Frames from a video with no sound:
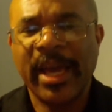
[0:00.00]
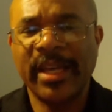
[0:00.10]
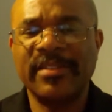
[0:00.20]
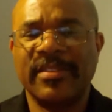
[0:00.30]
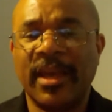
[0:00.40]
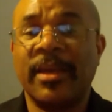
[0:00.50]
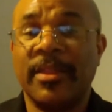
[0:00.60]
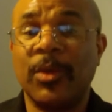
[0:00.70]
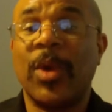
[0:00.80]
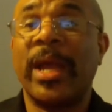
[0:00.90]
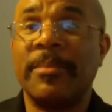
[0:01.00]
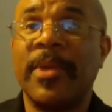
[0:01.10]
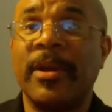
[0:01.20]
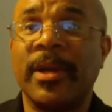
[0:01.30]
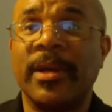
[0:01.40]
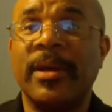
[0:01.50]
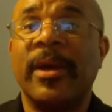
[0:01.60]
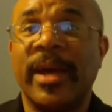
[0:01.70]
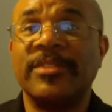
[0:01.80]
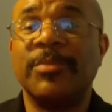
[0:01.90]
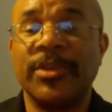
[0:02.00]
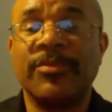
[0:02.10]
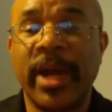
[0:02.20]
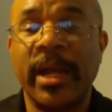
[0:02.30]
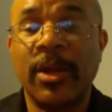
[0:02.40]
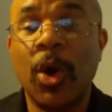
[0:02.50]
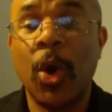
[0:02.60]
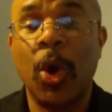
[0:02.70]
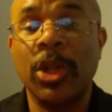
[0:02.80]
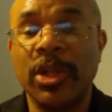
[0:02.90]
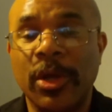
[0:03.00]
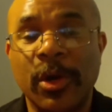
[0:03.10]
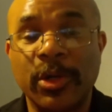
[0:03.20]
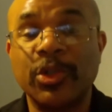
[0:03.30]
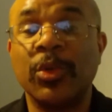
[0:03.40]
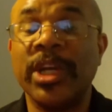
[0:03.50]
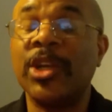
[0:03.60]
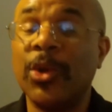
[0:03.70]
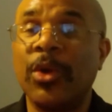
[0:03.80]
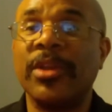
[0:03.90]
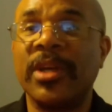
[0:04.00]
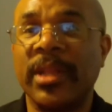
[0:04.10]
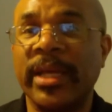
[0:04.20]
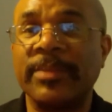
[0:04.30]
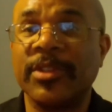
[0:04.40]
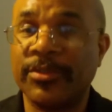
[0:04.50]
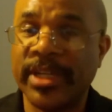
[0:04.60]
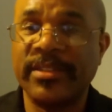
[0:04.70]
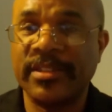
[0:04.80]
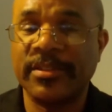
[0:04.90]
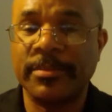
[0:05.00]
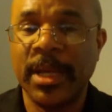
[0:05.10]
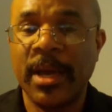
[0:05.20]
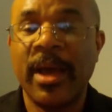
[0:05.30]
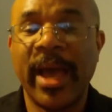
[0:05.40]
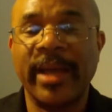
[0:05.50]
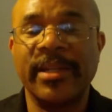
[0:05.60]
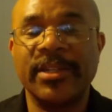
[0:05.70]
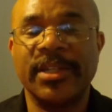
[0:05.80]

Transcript: he's saying that white America has been right all along to ignore the claims of racism and